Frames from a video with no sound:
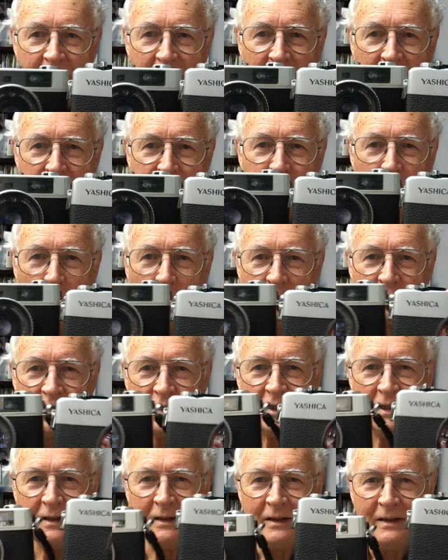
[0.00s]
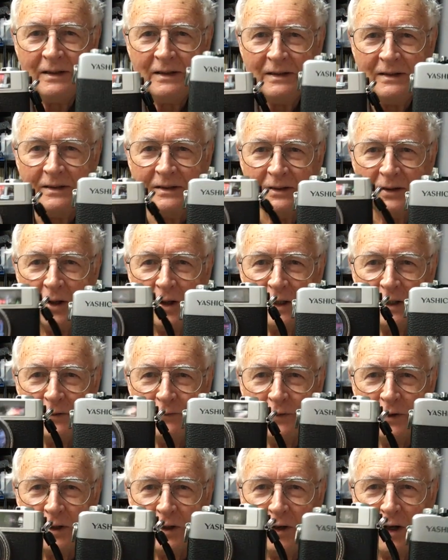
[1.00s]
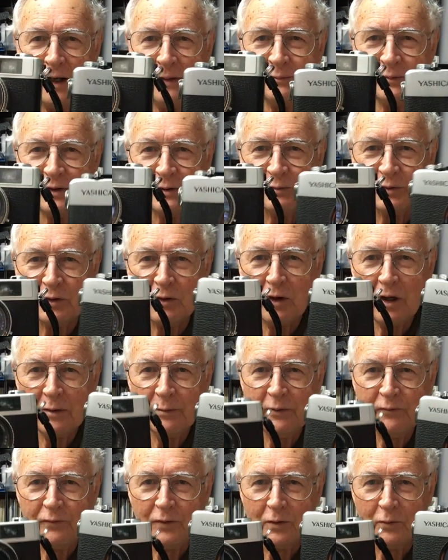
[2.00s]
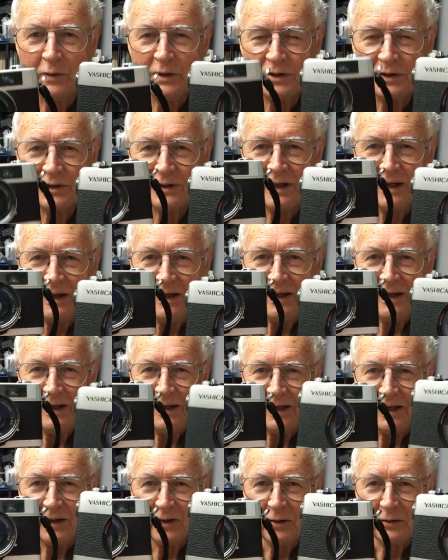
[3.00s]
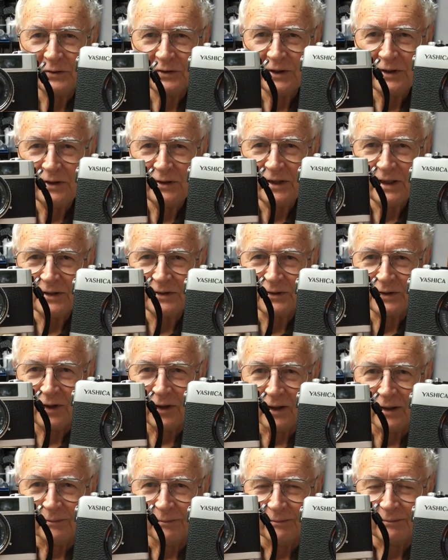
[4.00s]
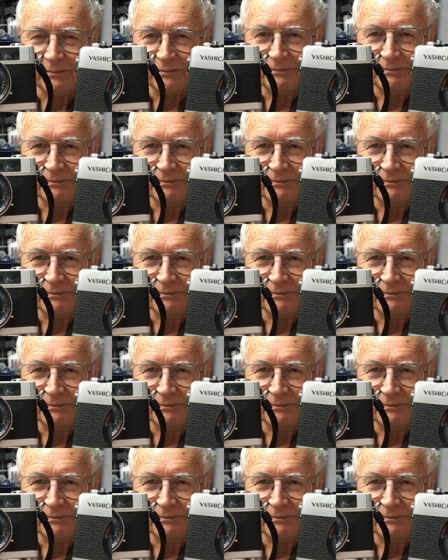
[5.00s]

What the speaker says: Thanks for watching. Like if you like, subscribe if you wish, and I'll see you next time.